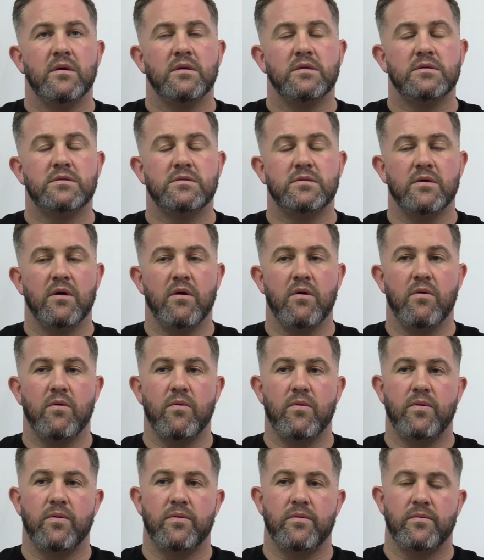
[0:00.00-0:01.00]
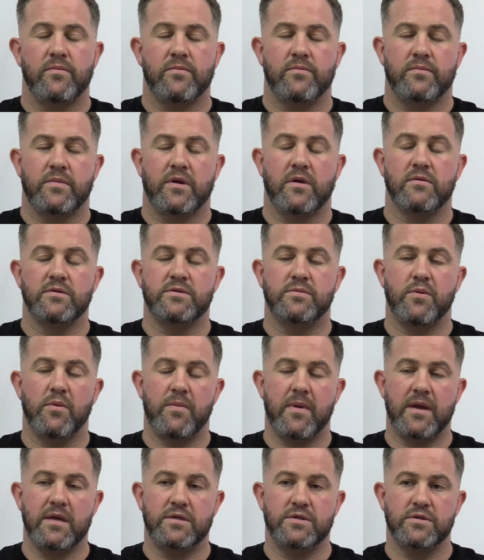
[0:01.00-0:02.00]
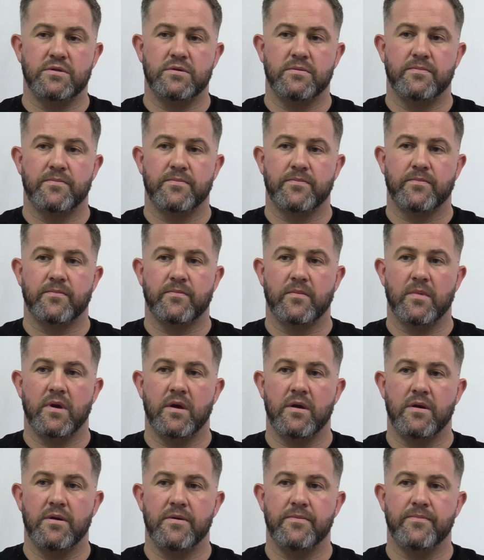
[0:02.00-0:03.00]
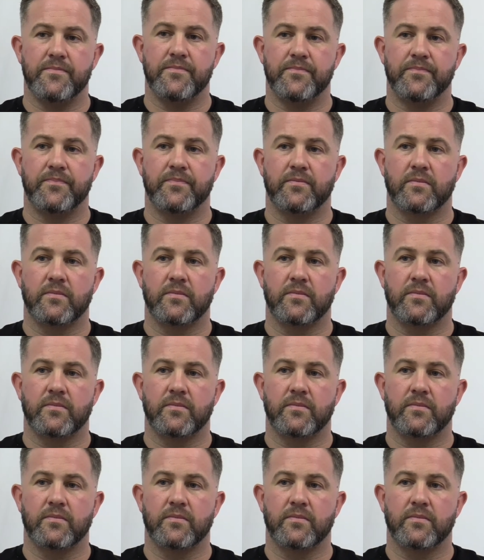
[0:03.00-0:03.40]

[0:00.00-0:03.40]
So going to probation, um,